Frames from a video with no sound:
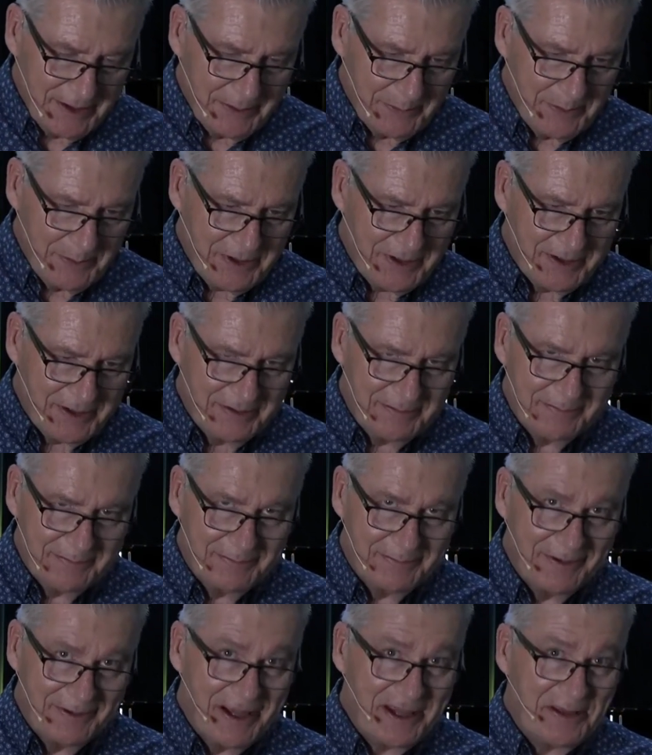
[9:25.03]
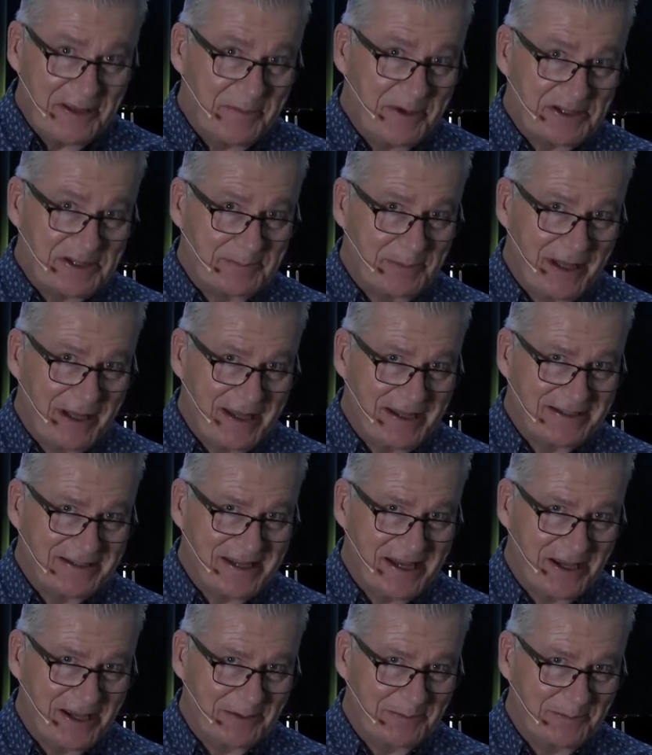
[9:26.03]
We can lay the best plans
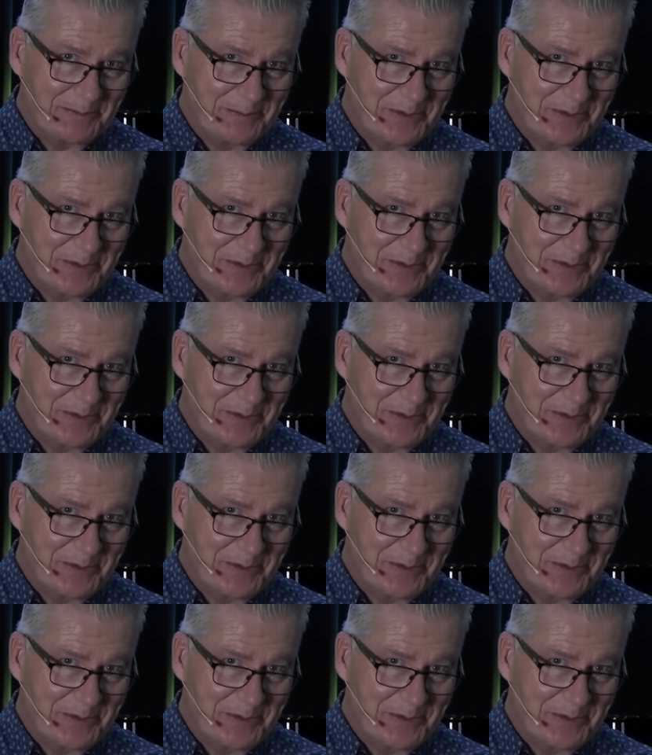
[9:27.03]
out,